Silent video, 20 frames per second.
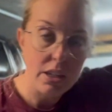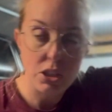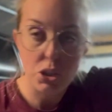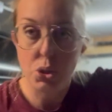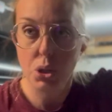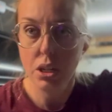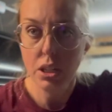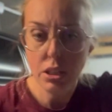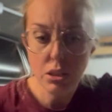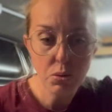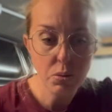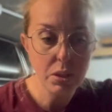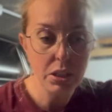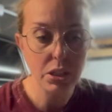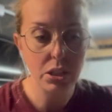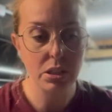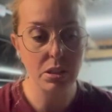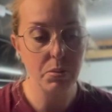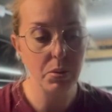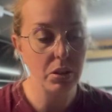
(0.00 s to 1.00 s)
trying to reach
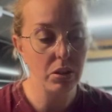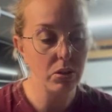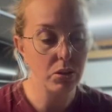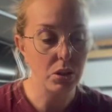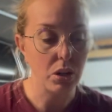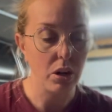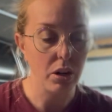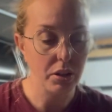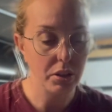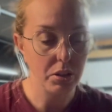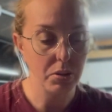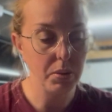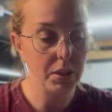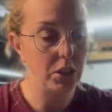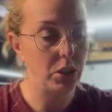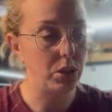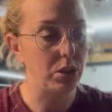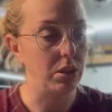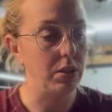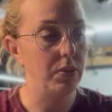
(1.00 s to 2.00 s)
some of those hard to reach
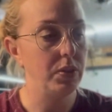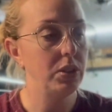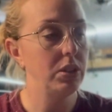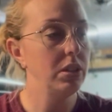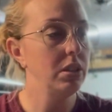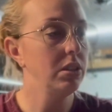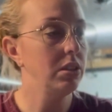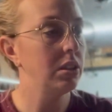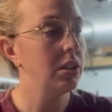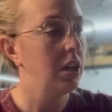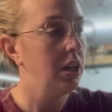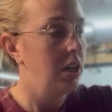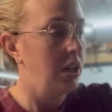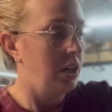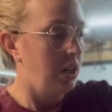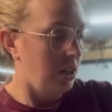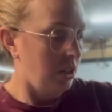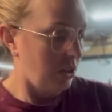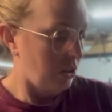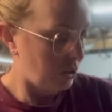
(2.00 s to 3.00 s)
surfaces.
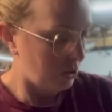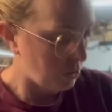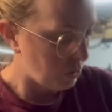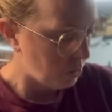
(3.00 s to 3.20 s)
So